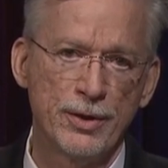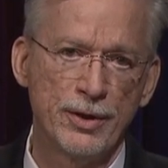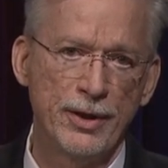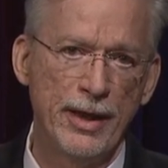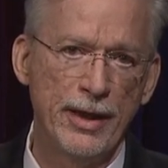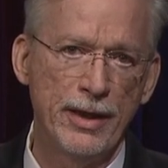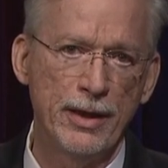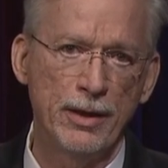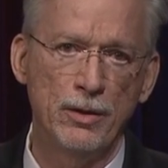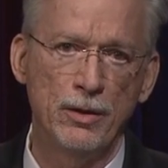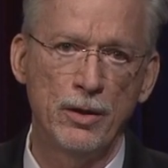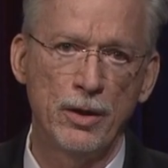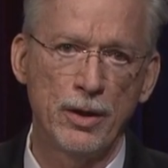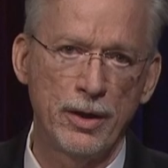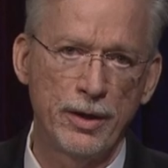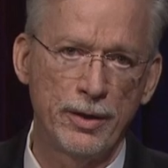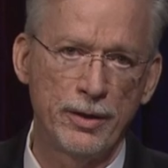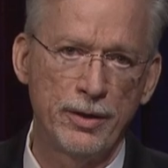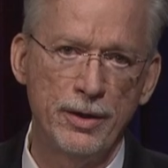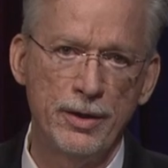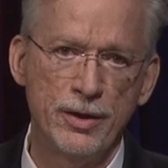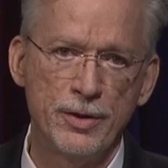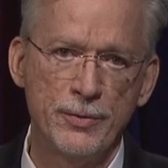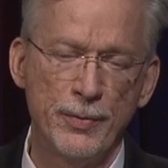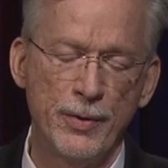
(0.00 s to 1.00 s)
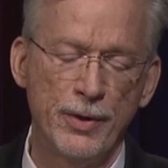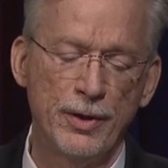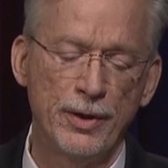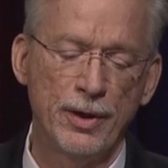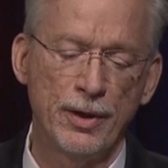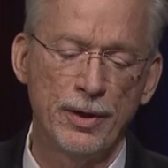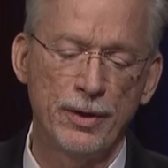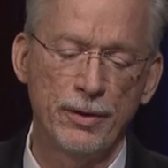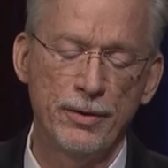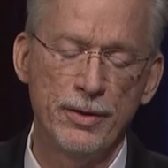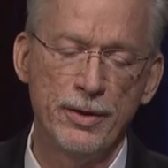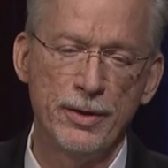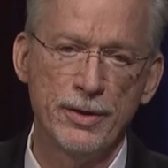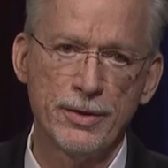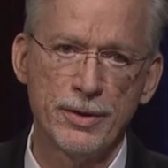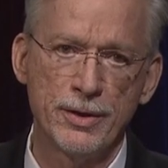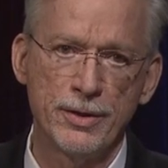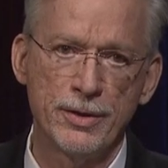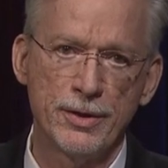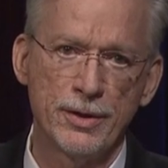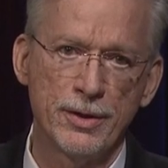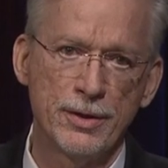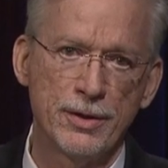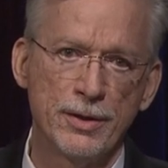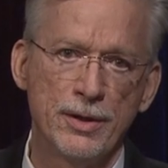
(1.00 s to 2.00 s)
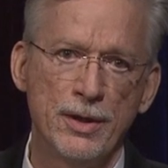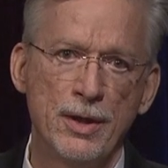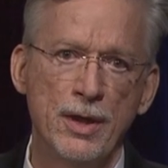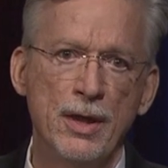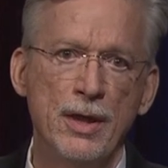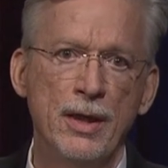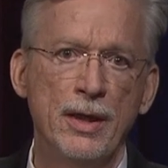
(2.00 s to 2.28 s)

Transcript: take a look at these particular instances,